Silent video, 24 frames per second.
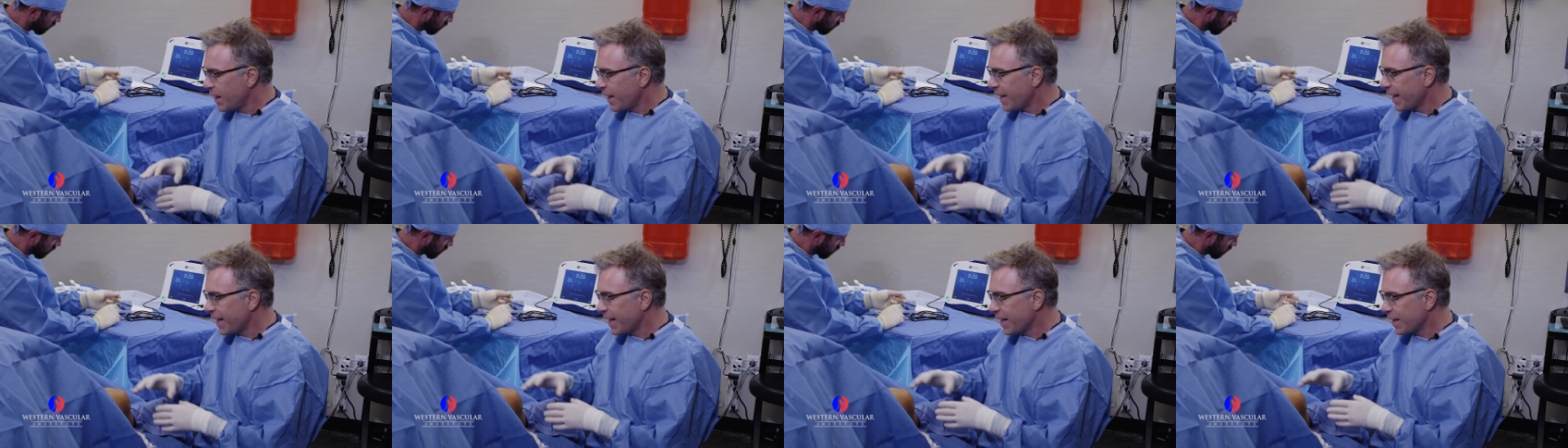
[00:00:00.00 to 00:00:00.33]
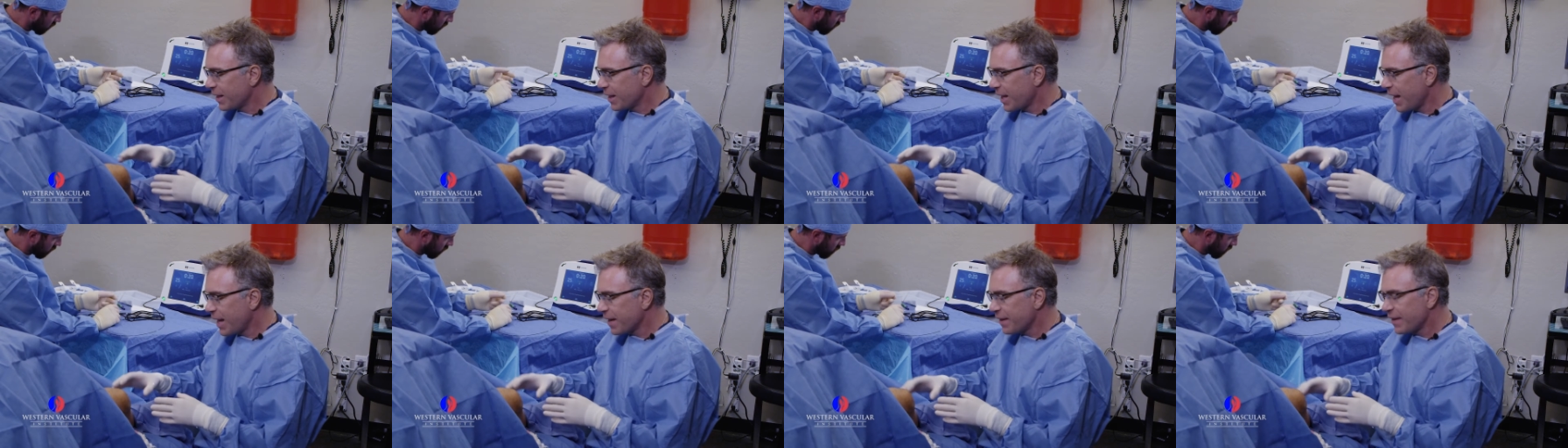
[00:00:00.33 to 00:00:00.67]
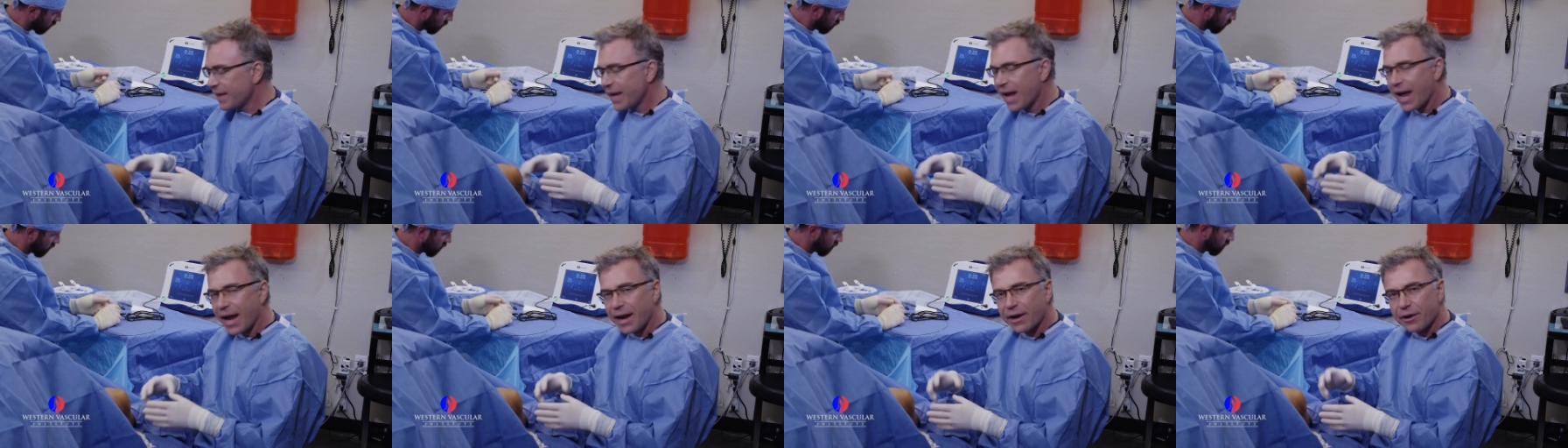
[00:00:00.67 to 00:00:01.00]
And a lot of
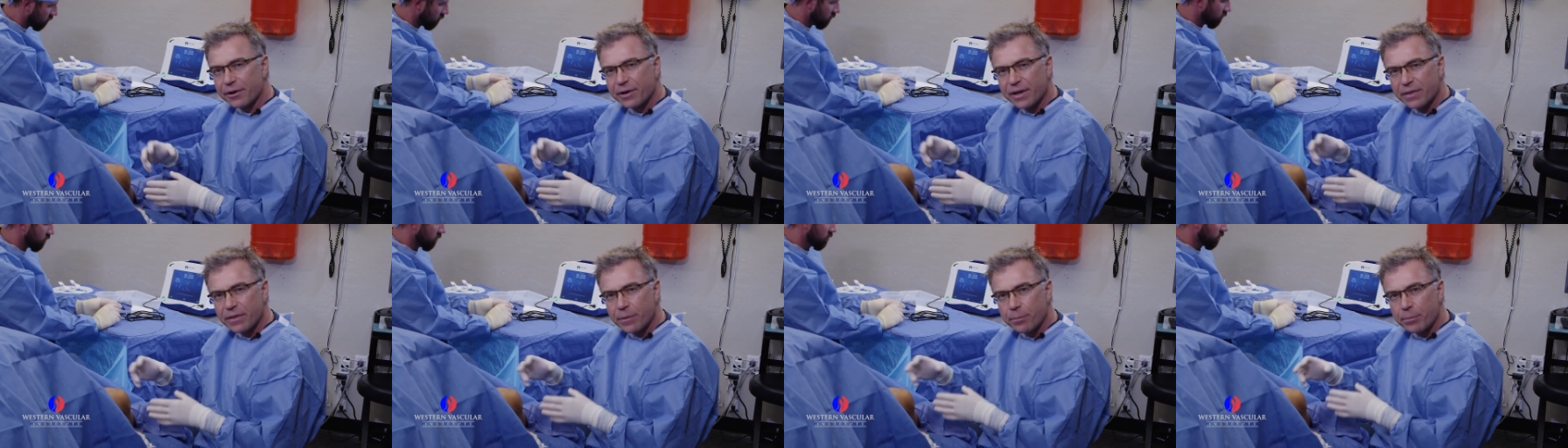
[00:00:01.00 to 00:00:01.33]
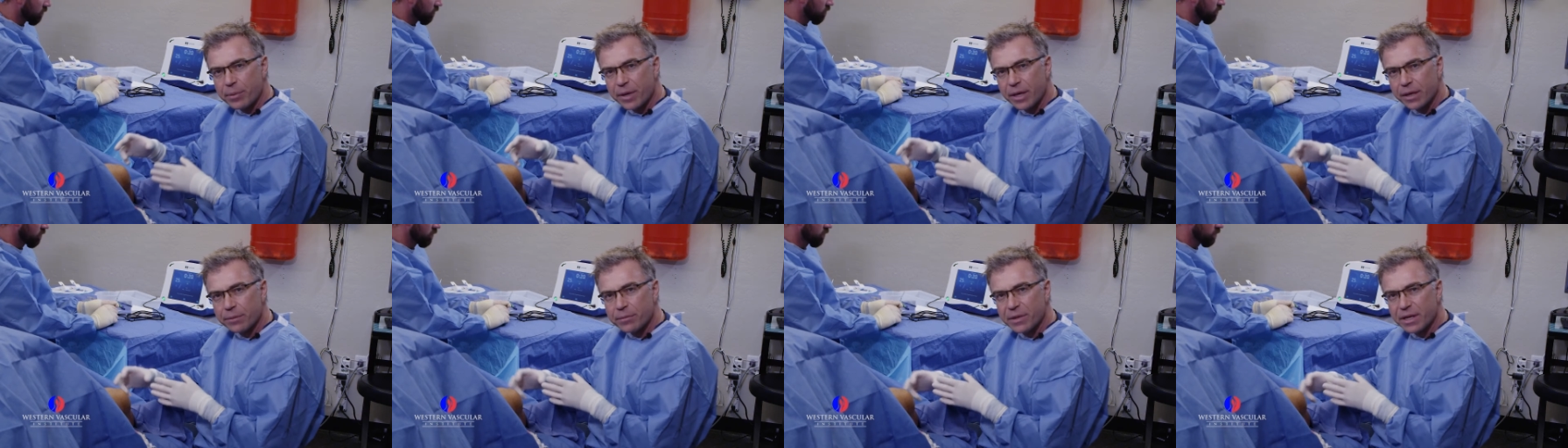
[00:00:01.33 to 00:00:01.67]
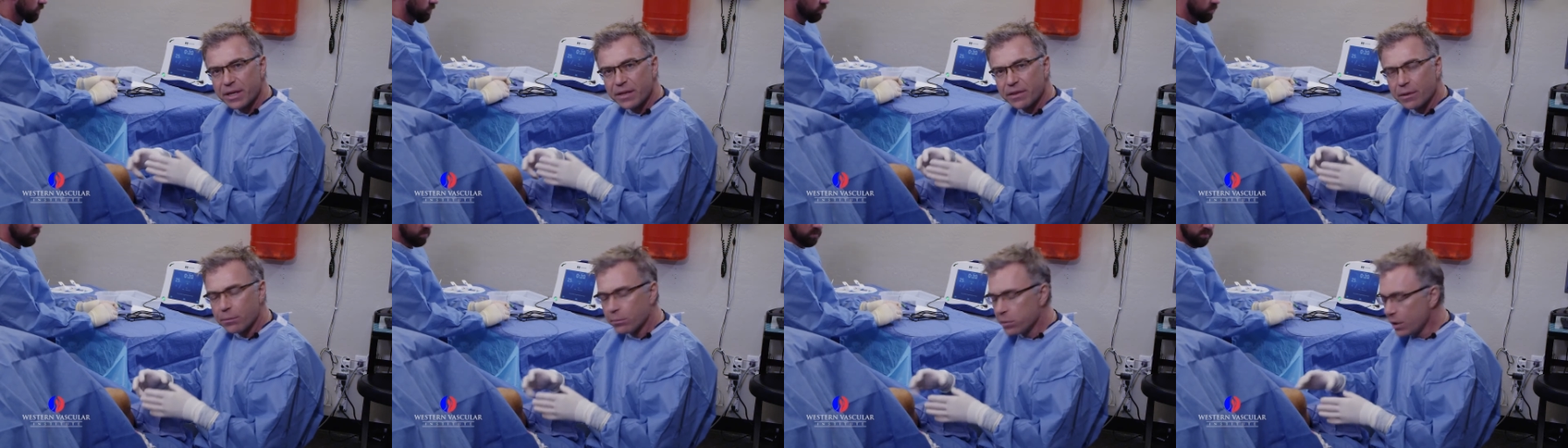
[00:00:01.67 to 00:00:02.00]
the iron and the pigment
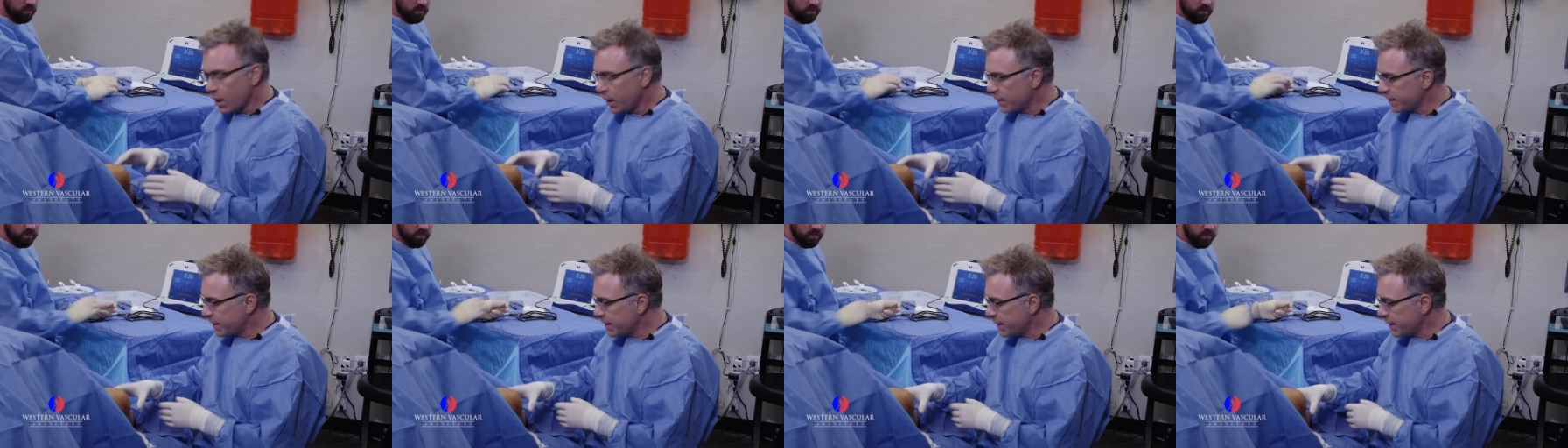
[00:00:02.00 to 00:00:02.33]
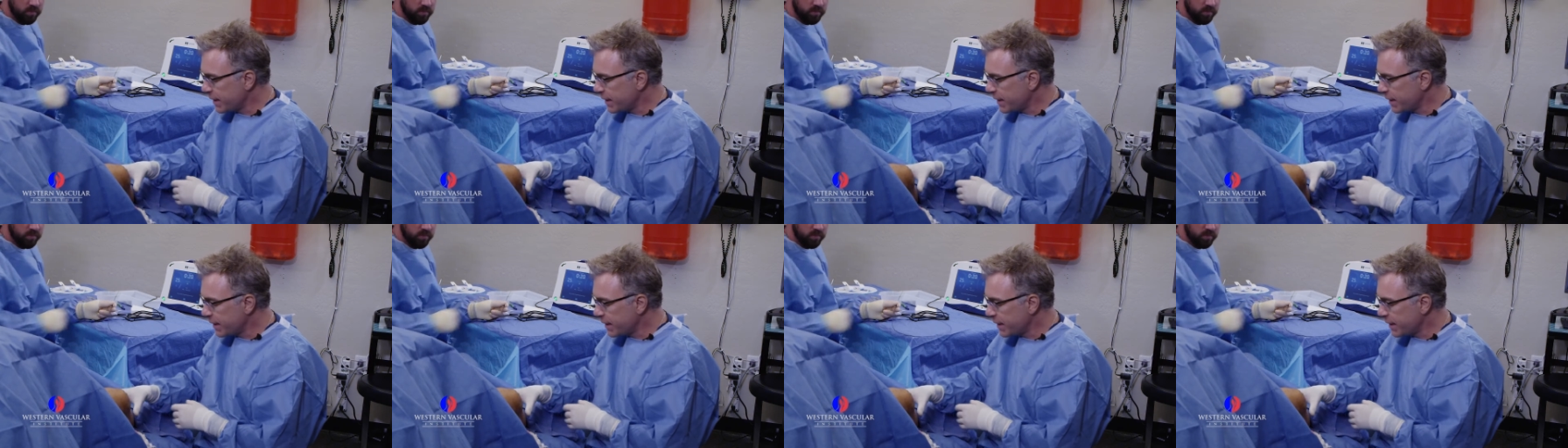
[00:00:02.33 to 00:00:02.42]
in the blood can